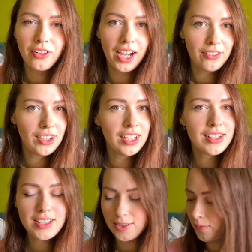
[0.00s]
5
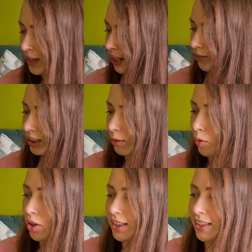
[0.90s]
years. When I
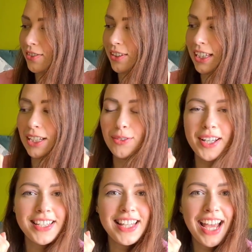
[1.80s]
bought it, he
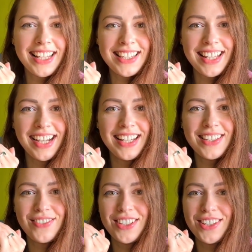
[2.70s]
was that
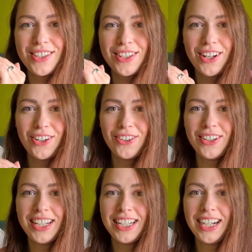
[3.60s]
size, which is
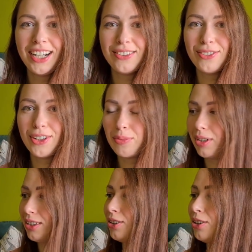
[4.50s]
so
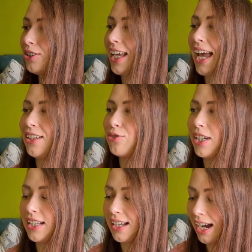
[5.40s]
adorable to look at
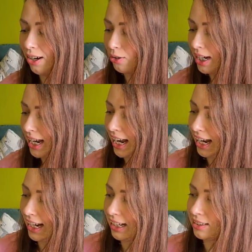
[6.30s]
right now.
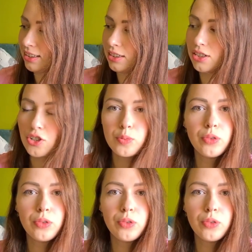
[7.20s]
And this